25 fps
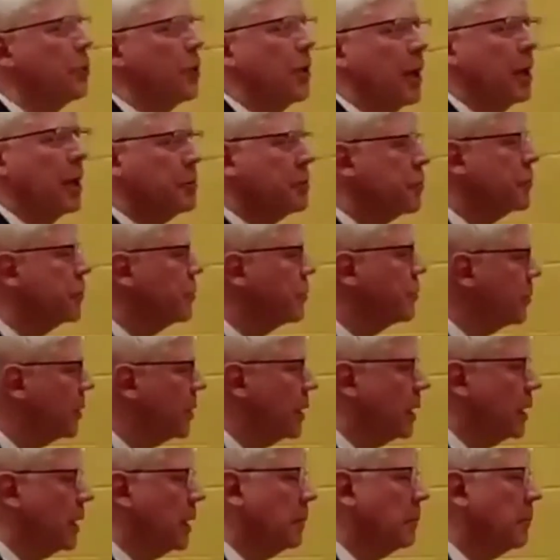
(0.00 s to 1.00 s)
perhaps
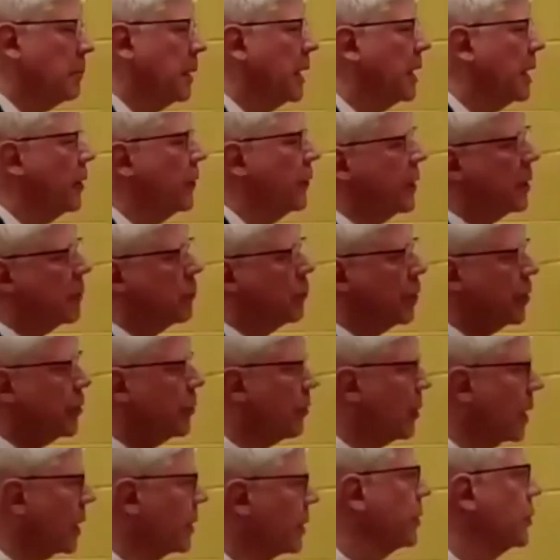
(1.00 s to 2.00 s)
uh, how that
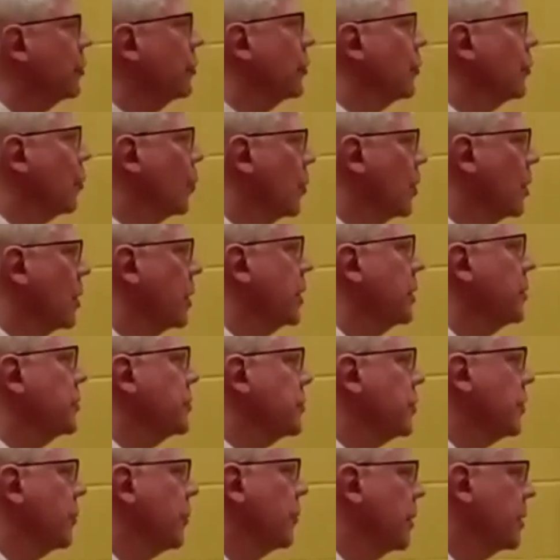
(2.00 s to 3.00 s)
redirected your work
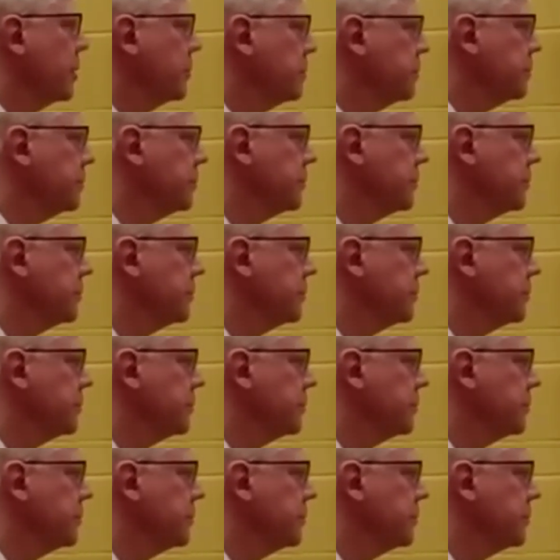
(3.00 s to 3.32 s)
and so on?